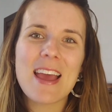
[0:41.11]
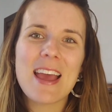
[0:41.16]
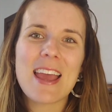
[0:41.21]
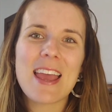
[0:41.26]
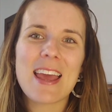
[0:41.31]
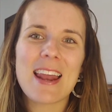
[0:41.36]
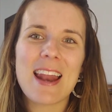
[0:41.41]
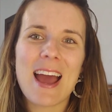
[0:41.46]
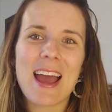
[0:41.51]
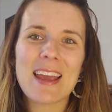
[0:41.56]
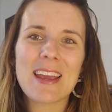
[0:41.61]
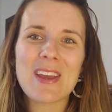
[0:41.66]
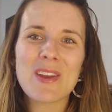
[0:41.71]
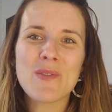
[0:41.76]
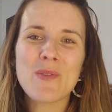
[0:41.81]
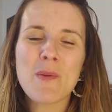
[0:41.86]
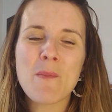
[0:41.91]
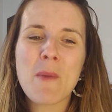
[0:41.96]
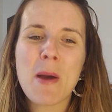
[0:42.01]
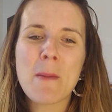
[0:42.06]
and I
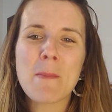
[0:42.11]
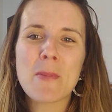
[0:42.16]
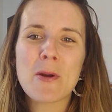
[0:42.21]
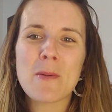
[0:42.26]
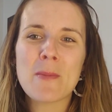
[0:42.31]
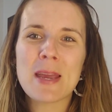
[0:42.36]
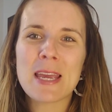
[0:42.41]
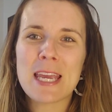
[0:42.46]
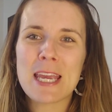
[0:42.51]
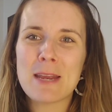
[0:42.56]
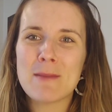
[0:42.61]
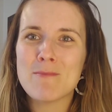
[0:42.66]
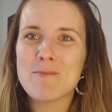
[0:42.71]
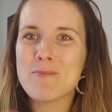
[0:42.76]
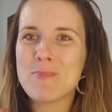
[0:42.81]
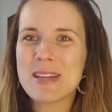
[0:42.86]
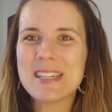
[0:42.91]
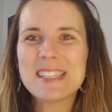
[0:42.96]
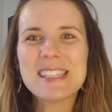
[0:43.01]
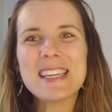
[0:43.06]
can remember
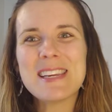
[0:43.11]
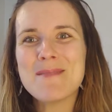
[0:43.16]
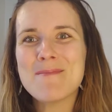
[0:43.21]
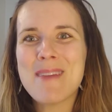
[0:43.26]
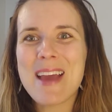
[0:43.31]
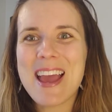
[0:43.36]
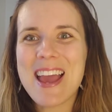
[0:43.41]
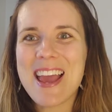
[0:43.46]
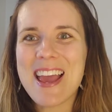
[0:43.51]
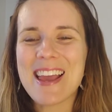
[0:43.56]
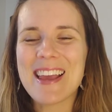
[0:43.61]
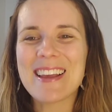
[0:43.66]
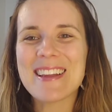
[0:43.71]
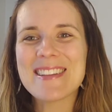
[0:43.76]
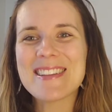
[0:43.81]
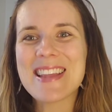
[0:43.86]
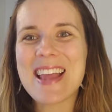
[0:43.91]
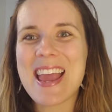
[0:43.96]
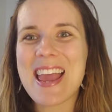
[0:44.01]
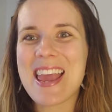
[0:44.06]
making busy
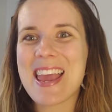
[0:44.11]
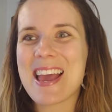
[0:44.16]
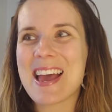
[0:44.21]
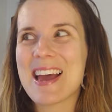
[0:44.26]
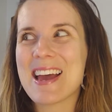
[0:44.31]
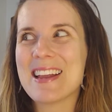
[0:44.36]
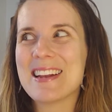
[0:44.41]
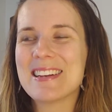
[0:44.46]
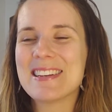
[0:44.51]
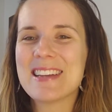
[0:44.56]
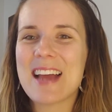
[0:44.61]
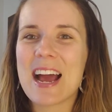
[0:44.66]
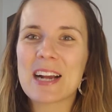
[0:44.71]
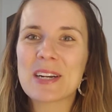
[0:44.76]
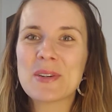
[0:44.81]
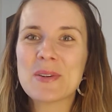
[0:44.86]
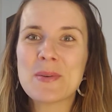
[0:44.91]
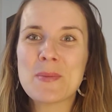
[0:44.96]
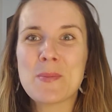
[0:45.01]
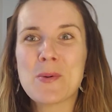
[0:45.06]
bags and
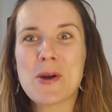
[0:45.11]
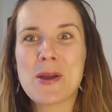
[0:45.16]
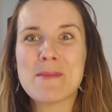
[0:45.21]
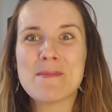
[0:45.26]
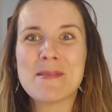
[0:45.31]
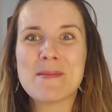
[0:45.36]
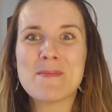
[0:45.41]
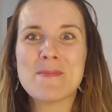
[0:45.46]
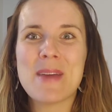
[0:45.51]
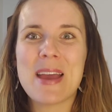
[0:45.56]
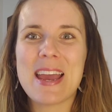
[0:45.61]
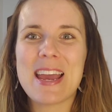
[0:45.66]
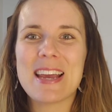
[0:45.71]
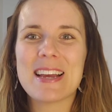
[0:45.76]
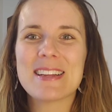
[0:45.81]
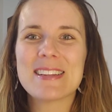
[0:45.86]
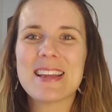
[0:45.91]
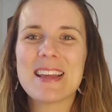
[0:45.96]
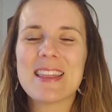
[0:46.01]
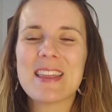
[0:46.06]
doctor appointment
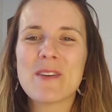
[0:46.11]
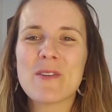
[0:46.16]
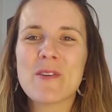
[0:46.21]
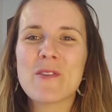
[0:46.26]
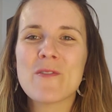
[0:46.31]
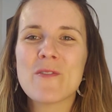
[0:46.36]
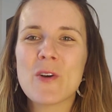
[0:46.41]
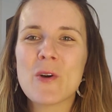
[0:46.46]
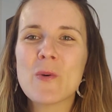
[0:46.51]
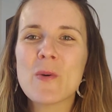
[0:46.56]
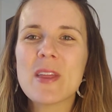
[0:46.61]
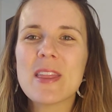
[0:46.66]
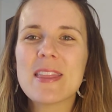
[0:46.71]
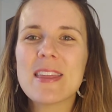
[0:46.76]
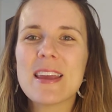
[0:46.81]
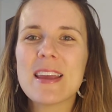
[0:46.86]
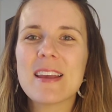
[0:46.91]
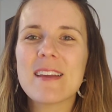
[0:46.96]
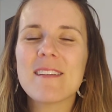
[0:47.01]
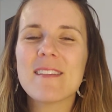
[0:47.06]
bags, and they were filled with
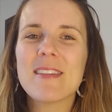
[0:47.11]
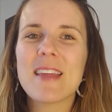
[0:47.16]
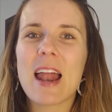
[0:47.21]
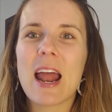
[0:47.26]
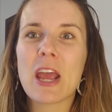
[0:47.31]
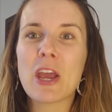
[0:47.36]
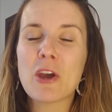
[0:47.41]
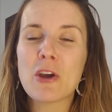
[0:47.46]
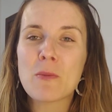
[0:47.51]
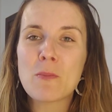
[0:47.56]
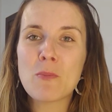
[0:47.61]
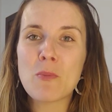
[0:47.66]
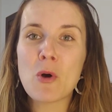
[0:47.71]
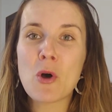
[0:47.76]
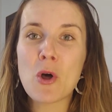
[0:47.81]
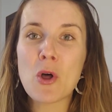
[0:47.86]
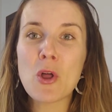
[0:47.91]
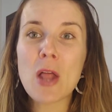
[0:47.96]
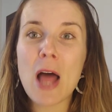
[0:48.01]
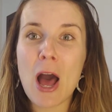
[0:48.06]
things that I could
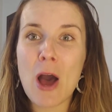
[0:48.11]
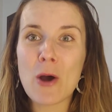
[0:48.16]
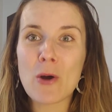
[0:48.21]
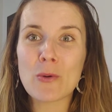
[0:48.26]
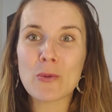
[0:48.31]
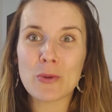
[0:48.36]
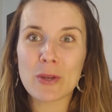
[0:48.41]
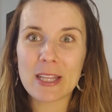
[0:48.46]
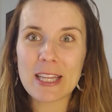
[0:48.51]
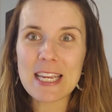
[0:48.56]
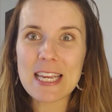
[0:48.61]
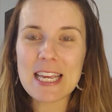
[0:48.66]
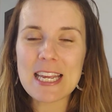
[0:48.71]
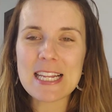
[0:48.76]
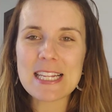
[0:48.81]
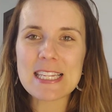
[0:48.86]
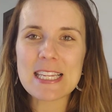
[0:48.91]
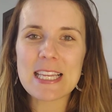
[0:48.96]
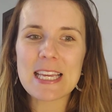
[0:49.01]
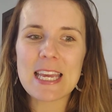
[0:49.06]
pull out really
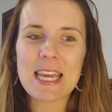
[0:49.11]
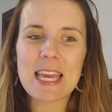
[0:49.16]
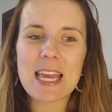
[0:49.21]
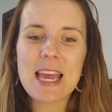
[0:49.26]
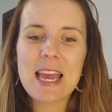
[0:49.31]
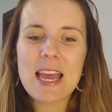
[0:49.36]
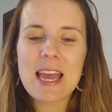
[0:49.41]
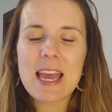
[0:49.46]
easily